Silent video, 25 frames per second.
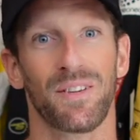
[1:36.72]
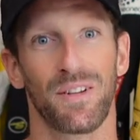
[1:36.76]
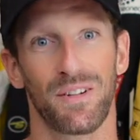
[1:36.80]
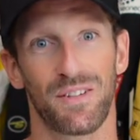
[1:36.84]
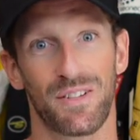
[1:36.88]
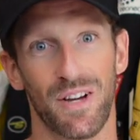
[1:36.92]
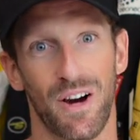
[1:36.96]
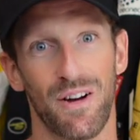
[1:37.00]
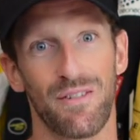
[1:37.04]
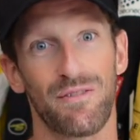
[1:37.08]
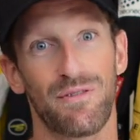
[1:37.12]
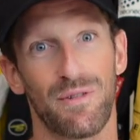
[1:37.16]

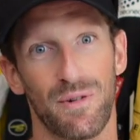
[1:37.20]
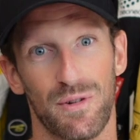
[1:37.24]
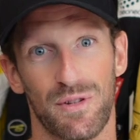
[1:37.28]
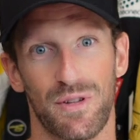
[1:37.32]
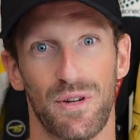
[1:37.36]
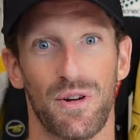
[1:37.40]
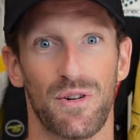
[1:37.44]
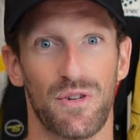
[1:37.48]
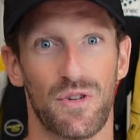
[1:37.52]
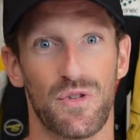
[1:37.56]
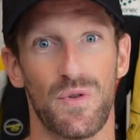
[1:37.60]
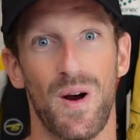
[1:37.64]

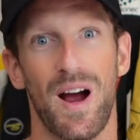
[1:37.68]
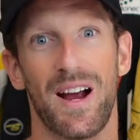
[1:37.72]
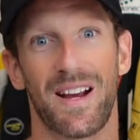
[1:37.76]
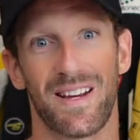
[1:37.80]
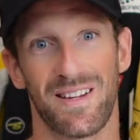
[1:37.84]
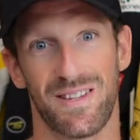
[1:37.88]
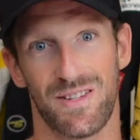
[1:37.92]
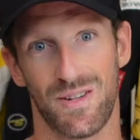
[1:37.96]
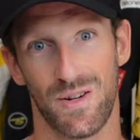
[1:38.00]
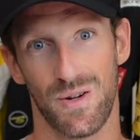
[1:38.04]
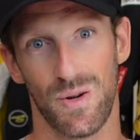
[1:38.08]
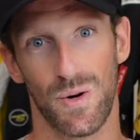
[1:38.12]
downforce on
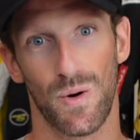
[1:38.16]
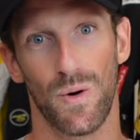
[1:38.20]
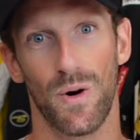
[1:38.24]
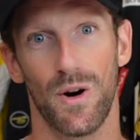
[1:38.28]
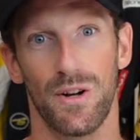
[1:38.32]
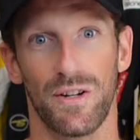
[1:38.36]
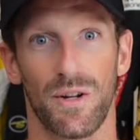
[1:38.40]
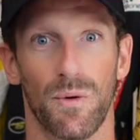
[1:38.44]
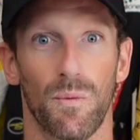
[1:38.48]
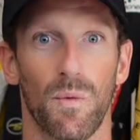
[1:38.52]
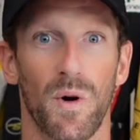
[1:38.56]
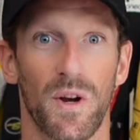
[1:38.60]
track is
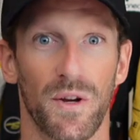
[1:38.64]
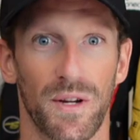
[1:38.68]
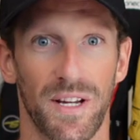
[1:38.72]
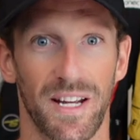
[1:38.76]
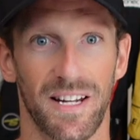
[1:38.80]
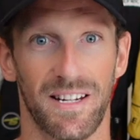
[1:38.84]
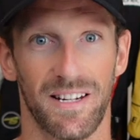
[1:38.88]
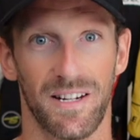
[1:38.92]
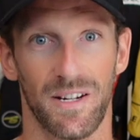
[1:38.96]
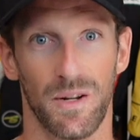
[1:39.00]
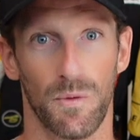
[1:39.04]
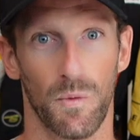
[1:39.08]
lower than what you
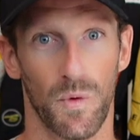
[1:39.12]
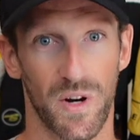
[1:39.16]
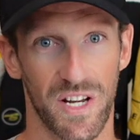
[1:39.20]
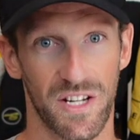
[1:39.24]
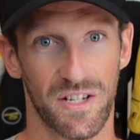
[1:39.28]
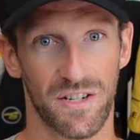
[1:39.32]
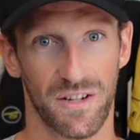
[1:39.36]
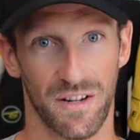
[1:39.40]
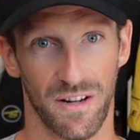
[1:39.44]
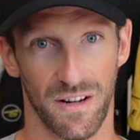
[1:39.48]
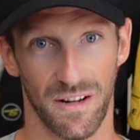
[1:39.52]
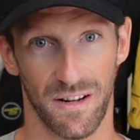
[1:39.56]
get in the
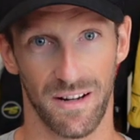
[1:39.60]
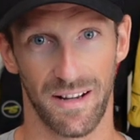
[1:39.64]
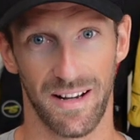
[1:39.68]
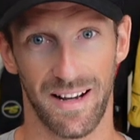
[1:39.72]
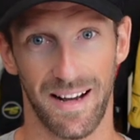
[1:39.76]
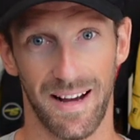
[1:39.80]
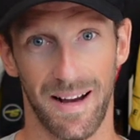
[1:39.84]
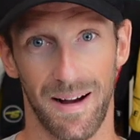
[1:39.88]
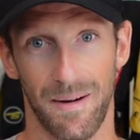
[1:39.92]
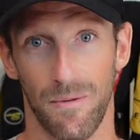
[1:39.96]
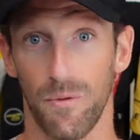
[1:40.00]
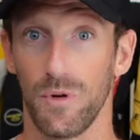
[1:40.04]
wind tunnel,
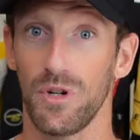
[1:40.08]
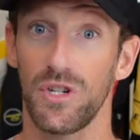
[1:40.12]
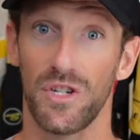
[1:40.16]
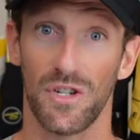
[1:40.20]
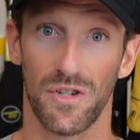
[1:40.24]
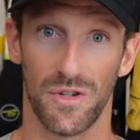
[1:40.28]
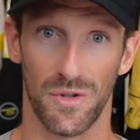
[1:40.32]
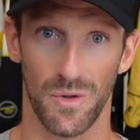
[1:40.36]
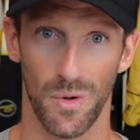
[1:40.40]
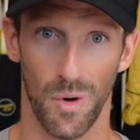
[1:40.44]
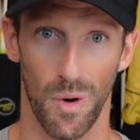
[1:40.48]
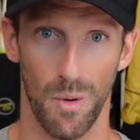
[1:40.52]

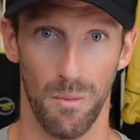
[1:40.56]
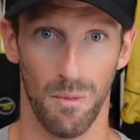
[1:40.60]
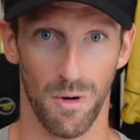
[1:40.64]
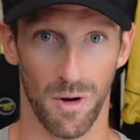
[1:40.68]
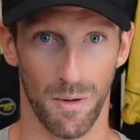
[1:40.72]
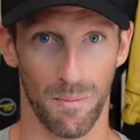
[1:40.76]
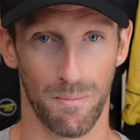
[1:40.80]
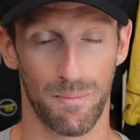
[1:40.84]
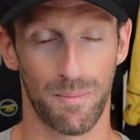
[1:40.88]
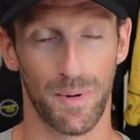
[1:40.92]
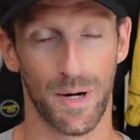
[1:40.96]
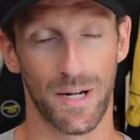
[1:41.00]
which is
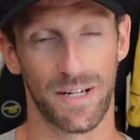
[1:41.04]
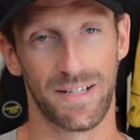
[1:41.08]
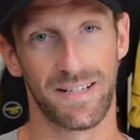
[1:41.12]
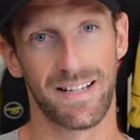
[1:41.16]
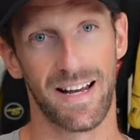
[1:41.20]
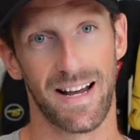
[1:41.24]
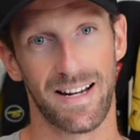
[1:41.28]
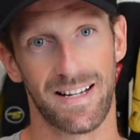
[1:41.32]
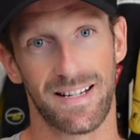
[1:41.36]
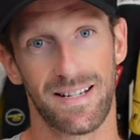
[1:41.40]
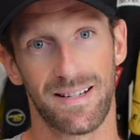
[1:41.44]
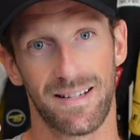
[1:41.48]
normal,
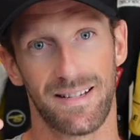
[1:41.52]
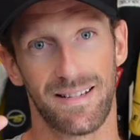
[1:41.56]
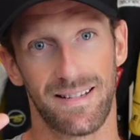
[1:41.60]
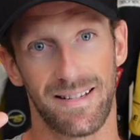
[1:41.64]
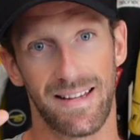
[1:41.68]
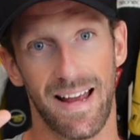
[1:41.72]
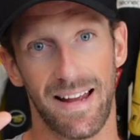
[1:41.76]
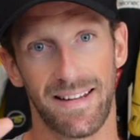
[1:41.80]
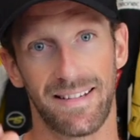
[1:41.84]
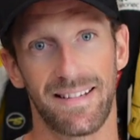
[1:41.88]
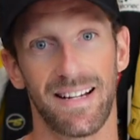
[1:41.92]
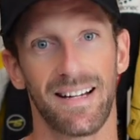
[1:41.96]
but that
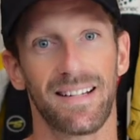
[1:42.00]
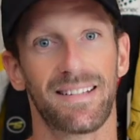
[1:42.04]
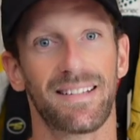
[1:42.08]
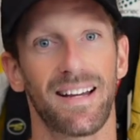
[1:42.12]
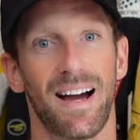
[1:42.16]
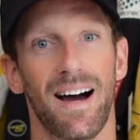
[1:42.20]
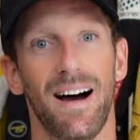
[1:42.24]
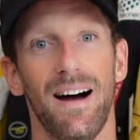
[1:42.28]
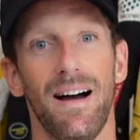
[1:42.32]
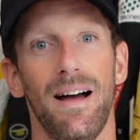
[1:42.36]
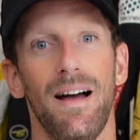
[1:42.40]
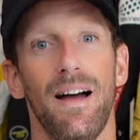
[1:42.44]

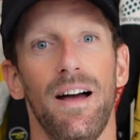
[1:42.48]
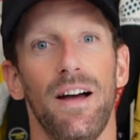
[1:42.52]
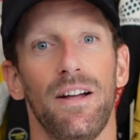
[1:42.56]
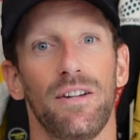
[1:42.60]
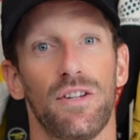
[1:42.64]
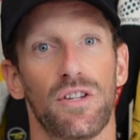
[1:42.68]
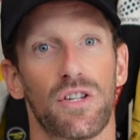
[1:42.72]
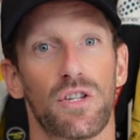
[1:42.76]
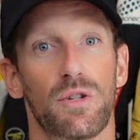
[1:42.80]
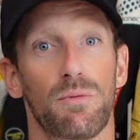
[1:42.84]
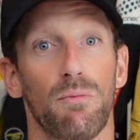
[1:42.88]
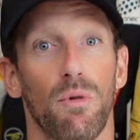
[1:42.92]
delta,
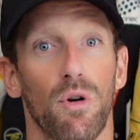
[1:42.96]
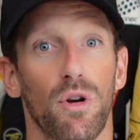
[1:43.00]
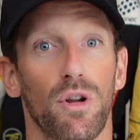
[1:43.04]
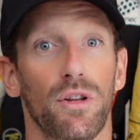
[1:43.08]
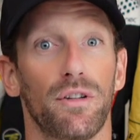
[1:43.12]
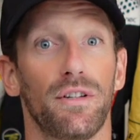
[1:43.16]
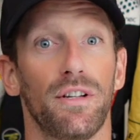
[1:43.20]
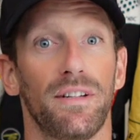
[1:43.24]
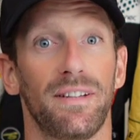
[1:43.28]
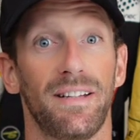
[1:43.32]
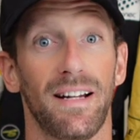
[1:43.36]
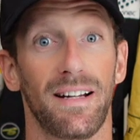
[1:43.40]
the
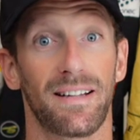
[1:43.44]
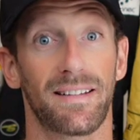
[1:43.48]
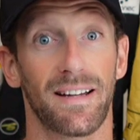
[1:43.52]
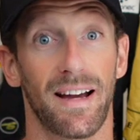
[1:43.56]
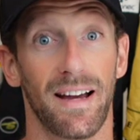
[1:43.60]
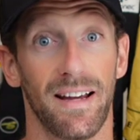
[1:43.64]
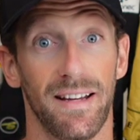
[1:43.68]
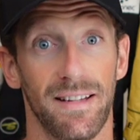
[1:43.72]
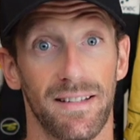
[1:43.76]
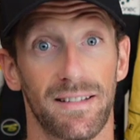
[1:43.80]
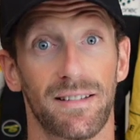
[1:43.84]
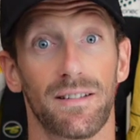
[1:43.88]
smaller the
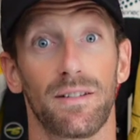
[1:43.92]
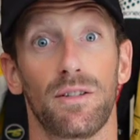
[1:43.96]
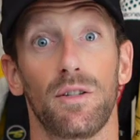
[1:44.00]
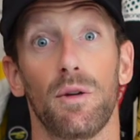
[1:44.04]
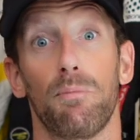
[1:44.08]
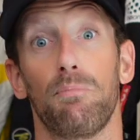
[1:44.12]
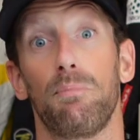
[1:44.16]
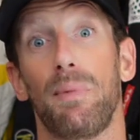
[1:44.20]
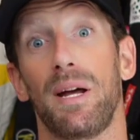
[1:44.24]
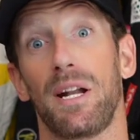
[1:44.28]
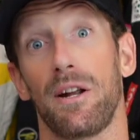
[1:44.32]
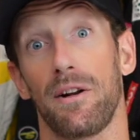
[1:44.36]
delta is,
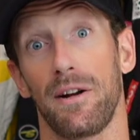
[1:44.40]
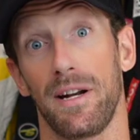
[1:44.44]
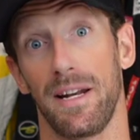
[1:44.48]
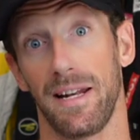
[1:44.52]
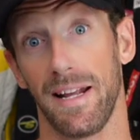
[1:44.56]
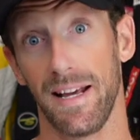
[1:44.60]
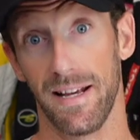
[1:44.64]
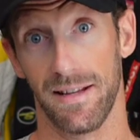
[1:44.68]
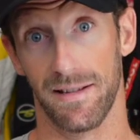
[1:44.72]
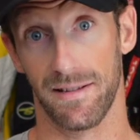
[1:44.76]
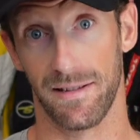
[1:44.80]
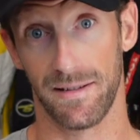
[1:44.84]
the better
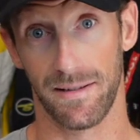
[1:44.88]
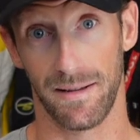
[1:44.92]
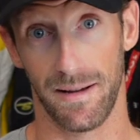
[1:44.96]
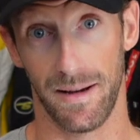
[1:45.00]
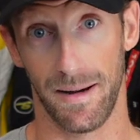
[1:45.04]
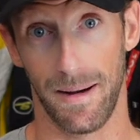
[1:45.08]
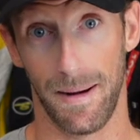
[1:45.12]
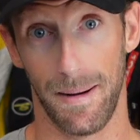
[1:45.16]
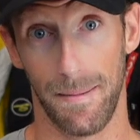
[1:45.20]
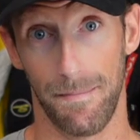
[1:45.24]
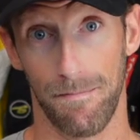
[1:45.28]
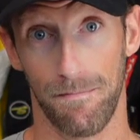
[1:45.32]
it is.
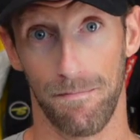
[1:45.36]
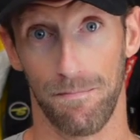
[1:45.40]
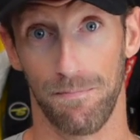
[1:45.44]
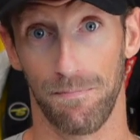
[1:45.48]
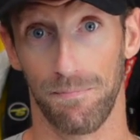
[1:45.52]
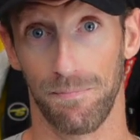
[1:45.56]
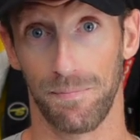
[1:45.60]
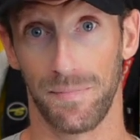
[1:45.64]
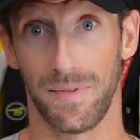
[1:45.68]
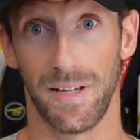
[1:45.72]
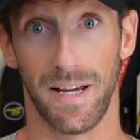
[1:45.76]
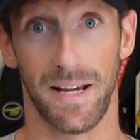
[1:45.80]

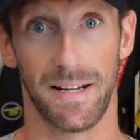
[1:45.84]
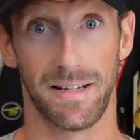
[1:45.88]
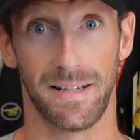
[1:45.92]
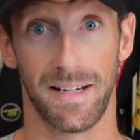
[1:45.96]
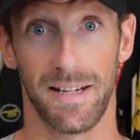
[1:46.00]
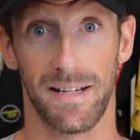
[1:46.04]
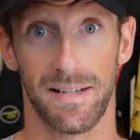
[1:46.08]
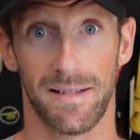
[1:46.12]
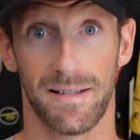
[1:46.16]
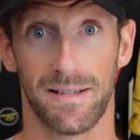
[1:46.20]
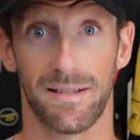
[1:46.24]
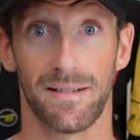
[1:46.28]
That
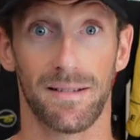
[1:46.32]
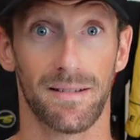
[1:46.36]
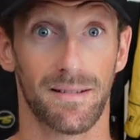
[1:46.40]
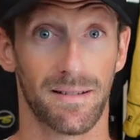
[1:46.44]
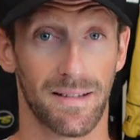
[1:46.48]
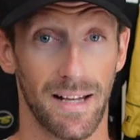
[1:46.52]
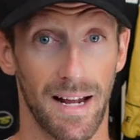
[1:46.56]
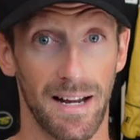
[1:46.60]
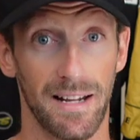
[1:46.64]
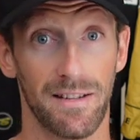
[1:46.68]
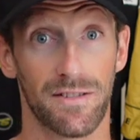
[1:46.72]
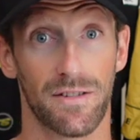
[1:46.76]
is
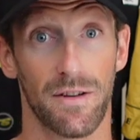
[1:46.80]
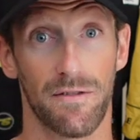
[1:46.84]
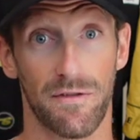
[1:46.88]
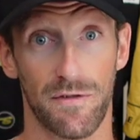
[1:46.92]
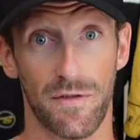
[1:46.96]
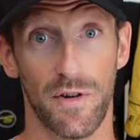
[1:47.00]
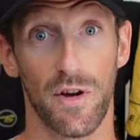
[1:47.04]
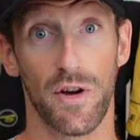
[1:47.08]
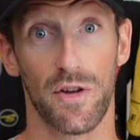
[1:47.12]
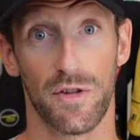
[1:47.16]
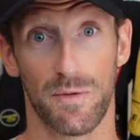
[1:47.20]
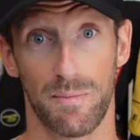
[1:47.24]
the
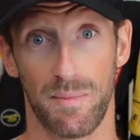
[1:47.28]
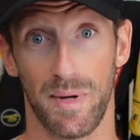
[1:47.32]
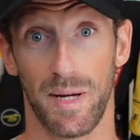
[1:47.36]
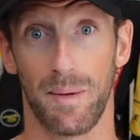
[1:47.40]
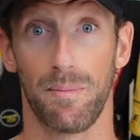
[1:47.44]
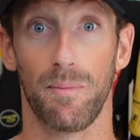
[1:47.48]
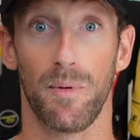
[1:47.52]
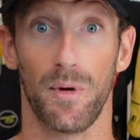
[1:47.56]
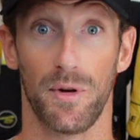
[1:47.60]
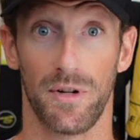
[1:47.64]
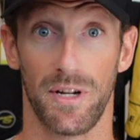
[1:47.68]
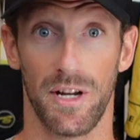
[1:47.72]
first
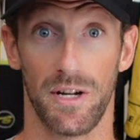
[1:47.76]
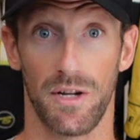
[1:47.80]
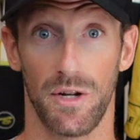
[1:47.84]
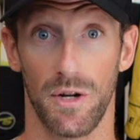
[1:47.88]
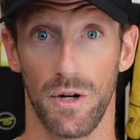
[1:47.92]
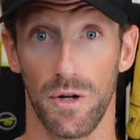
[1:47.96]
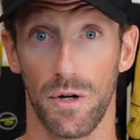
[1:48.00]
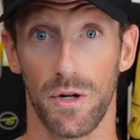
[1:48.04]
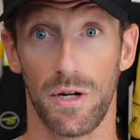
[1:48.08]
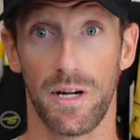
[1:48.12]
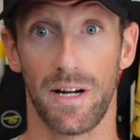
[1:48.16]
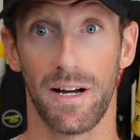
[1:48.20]
big point that
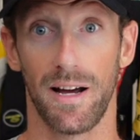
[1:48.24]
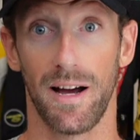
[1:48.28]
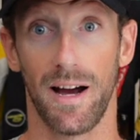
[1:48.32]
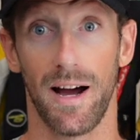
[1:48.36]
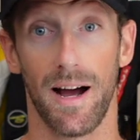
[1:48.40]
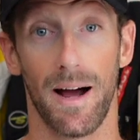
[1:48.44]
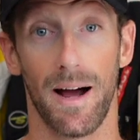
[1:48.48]
you look